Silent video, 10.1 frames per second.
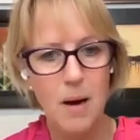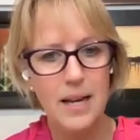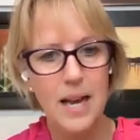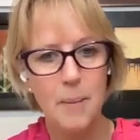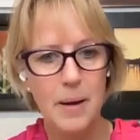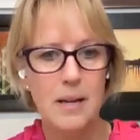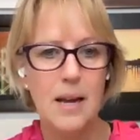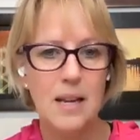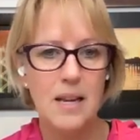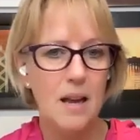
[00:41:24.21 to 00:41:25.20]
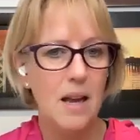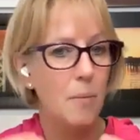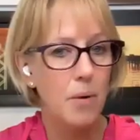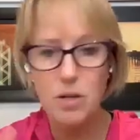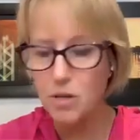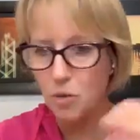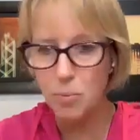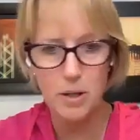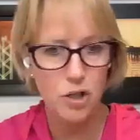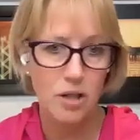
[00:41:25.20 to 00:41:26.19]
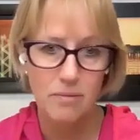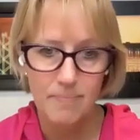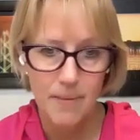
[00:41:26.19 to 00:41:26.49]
come in, and we just all pitch in.